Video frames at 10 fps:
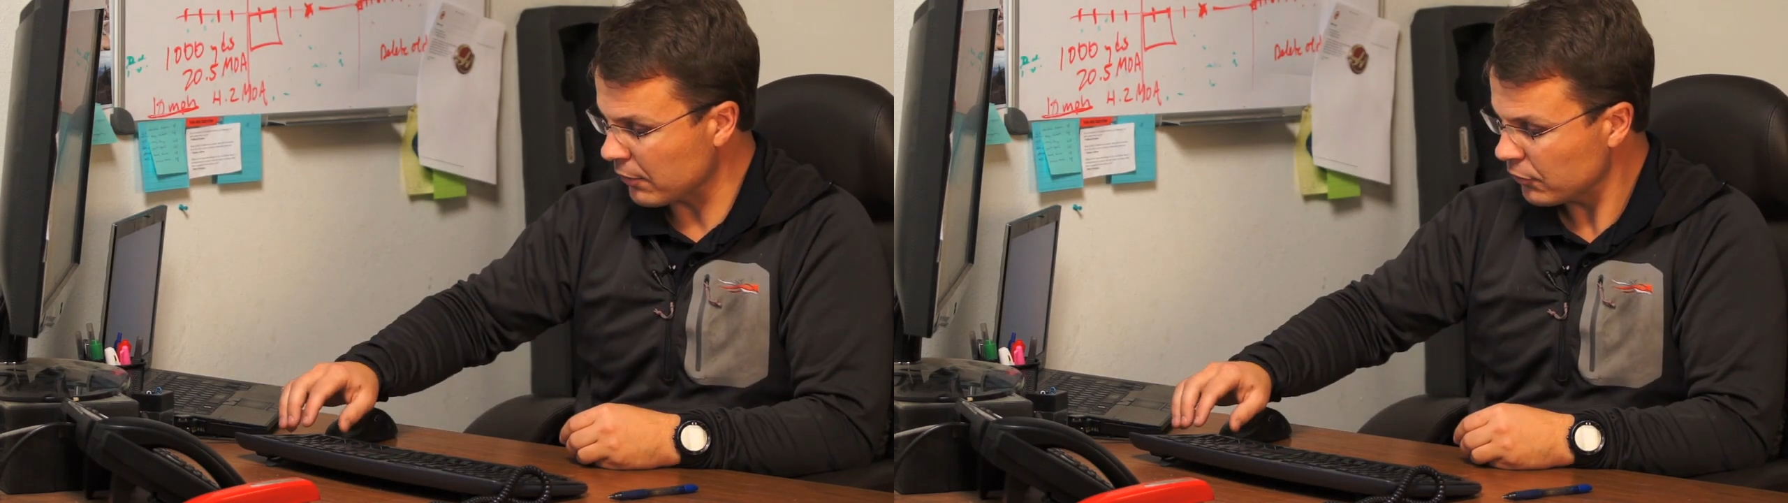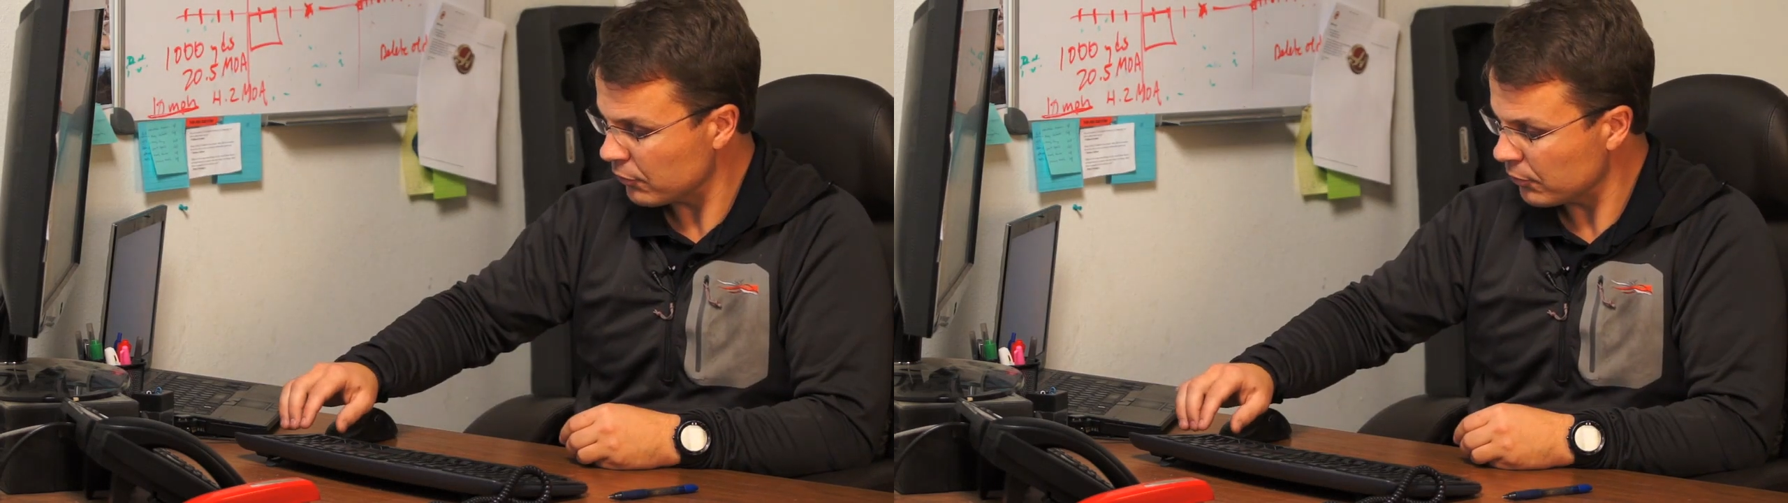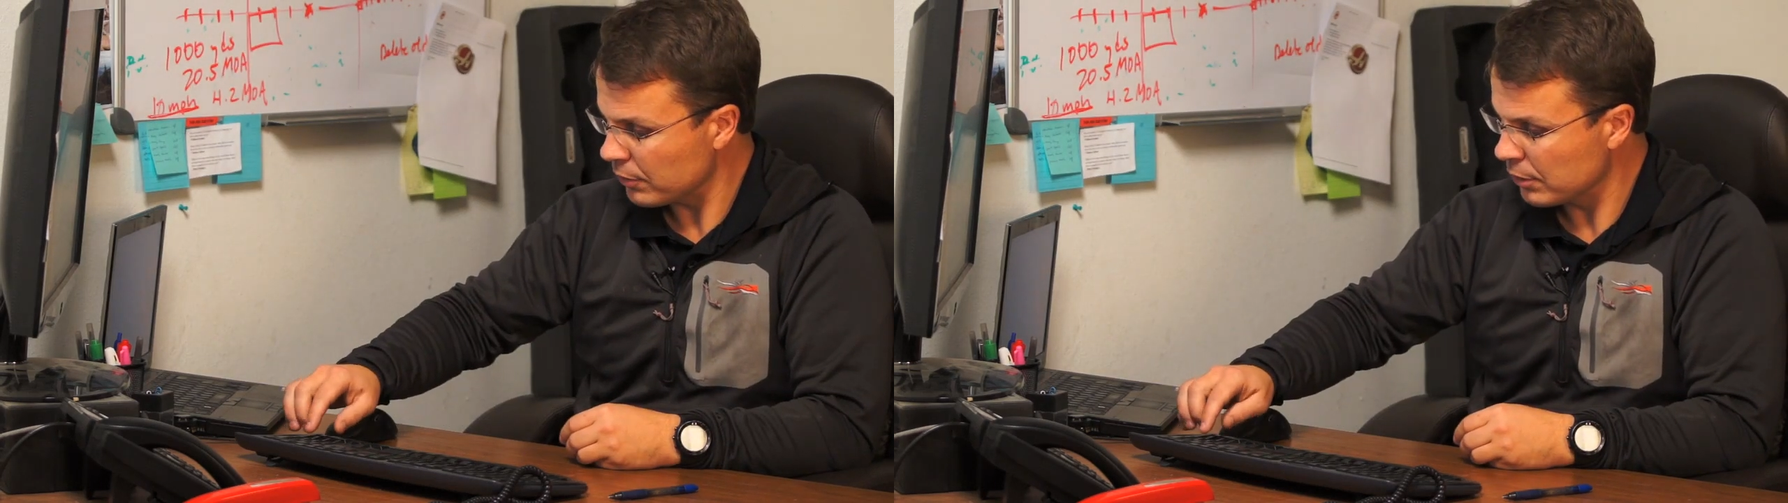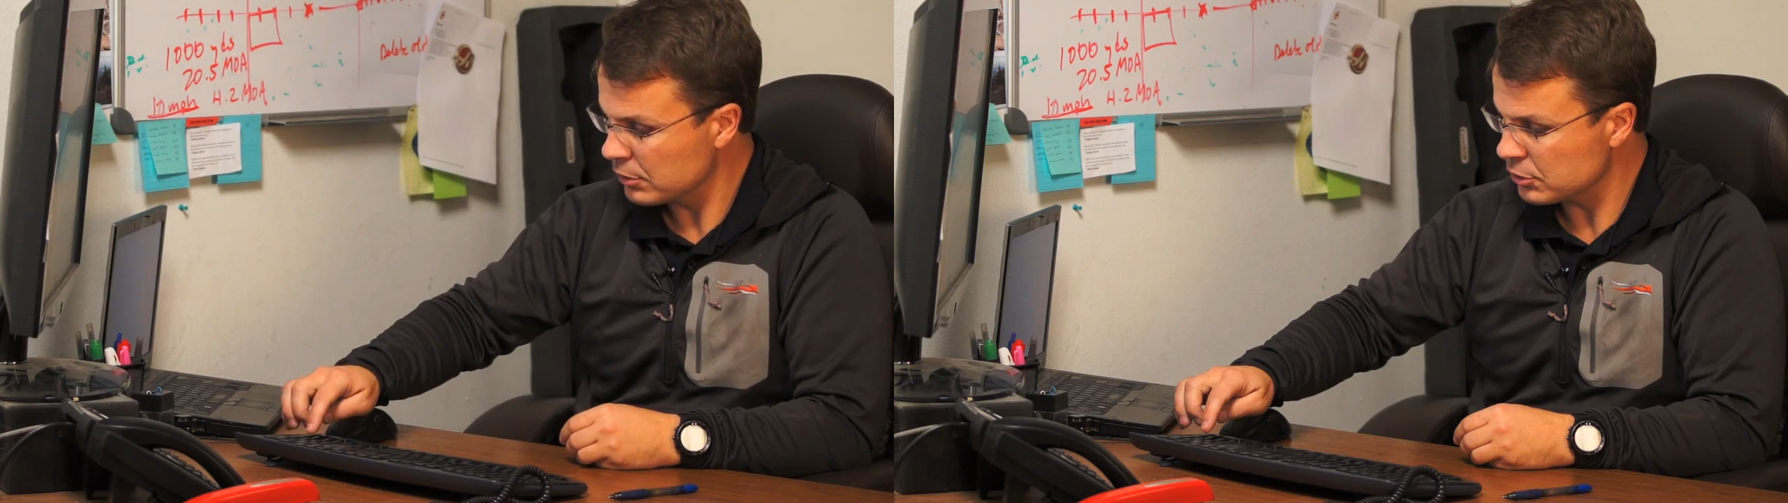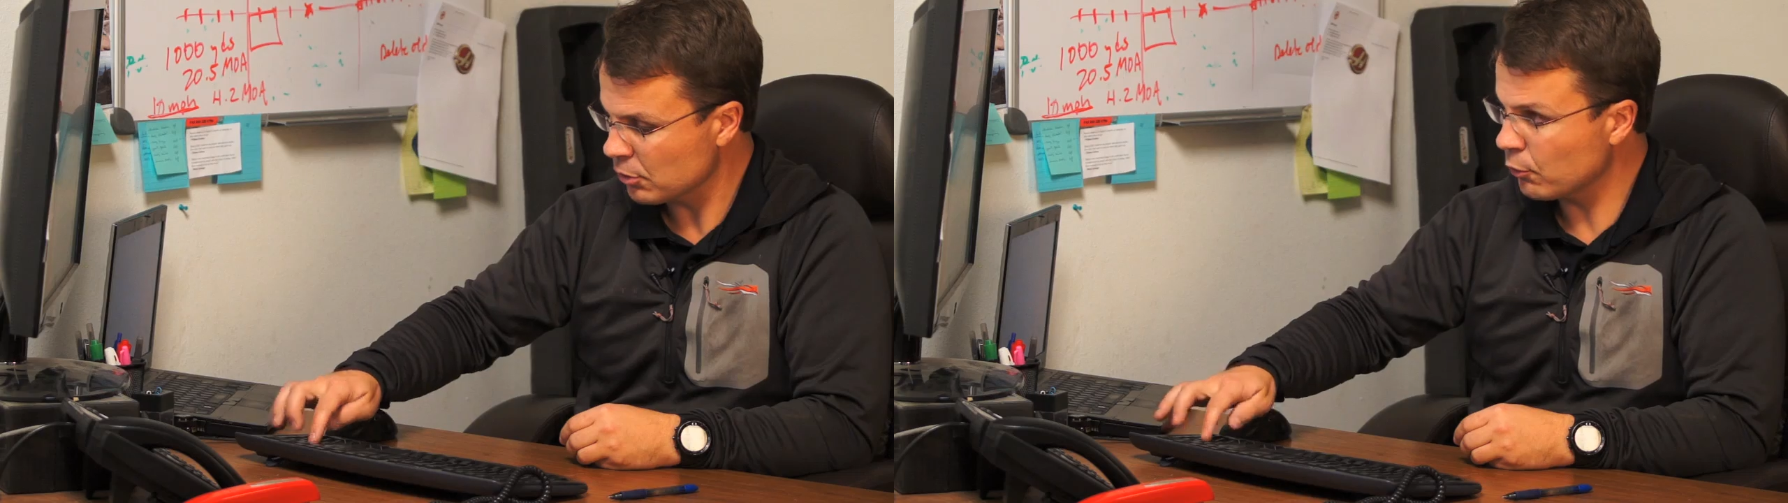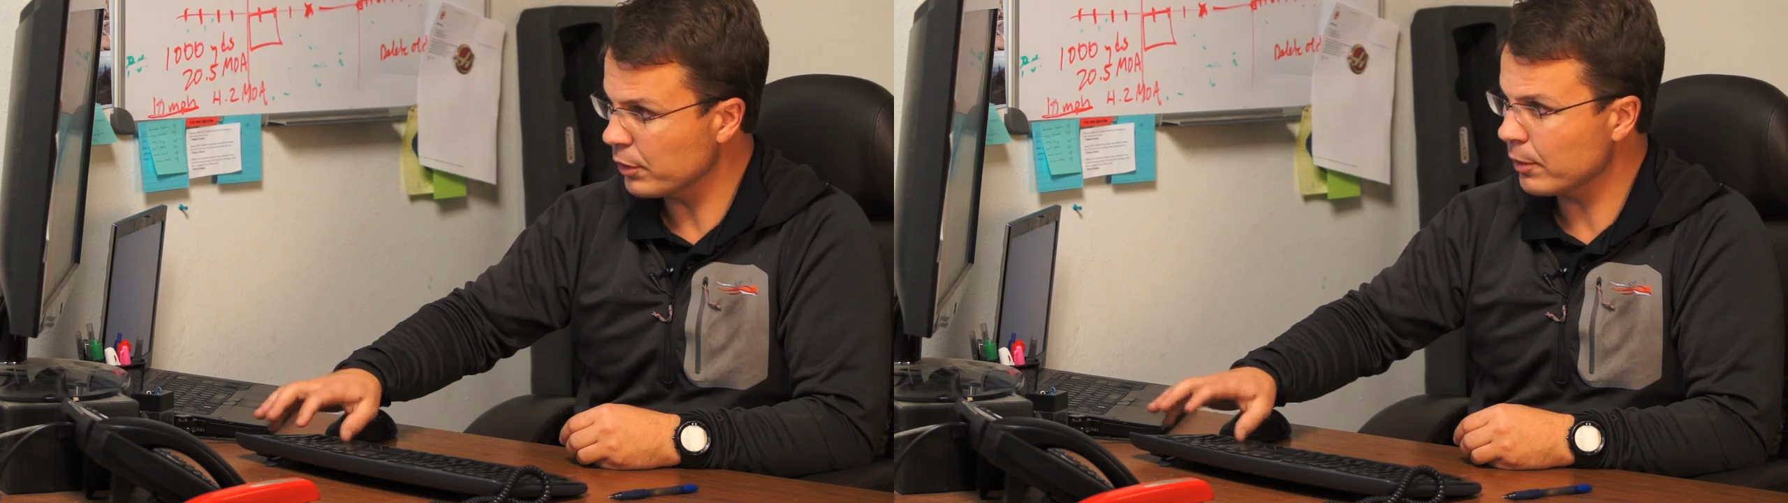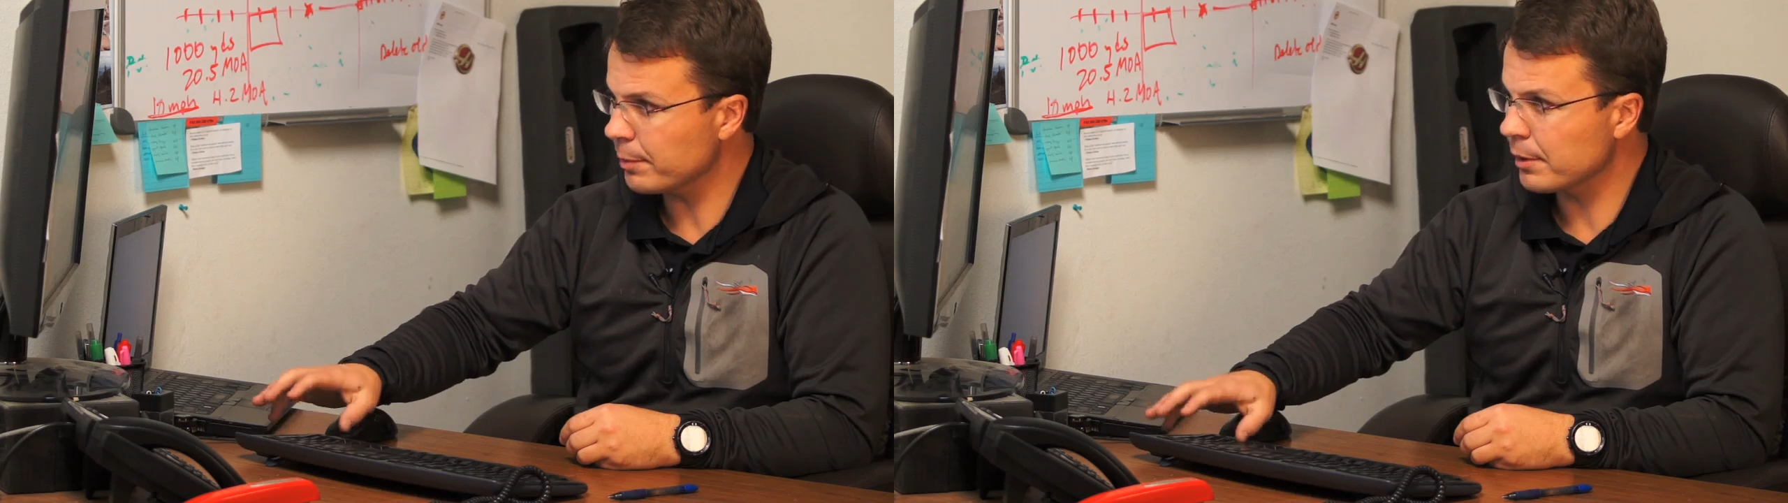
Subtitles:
altitude. So if we go up